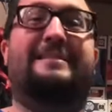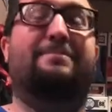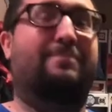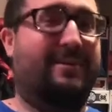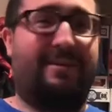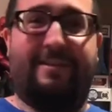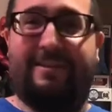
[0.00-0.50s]

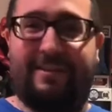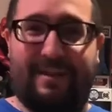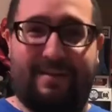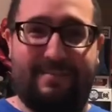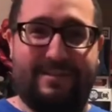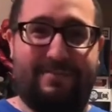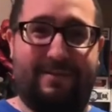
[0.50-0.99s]
Put it on the
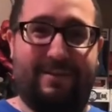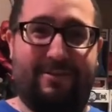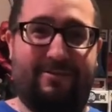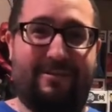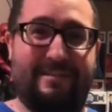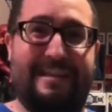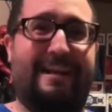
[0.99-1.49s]
comments
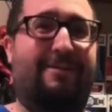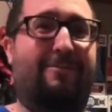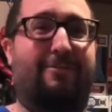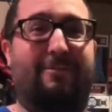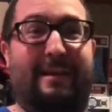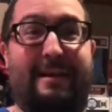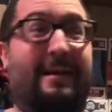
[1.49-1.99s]
below, because
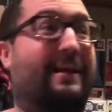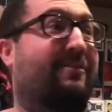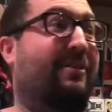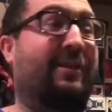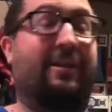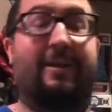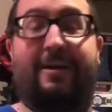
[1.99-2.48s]
I have
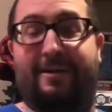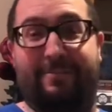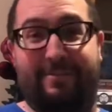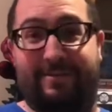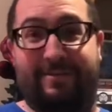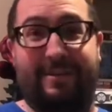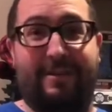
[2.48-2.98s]
a lot of
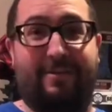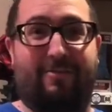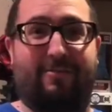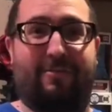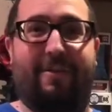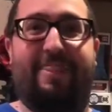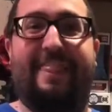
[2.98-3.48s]
movies,
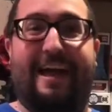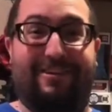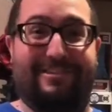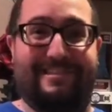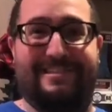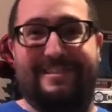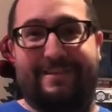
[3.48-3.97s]
over
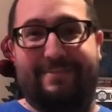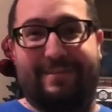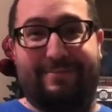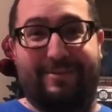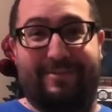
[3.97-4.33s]
1,000 something